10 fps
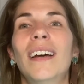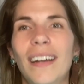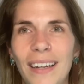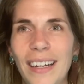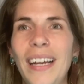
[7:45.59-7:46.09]

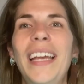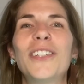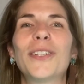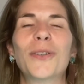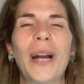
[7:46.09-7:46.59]
of and
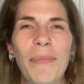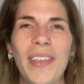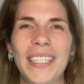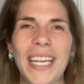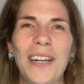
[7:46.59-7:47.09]
just grab
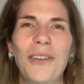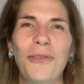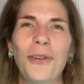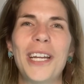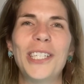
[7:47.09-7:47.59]
things out of the
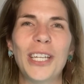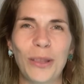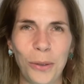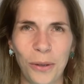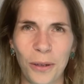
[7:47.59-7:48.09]
fridge and
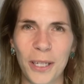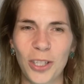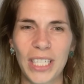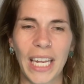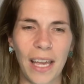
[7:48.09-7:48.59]
throw their
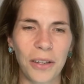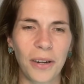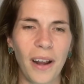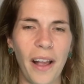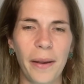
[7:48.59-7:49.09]
lunch together.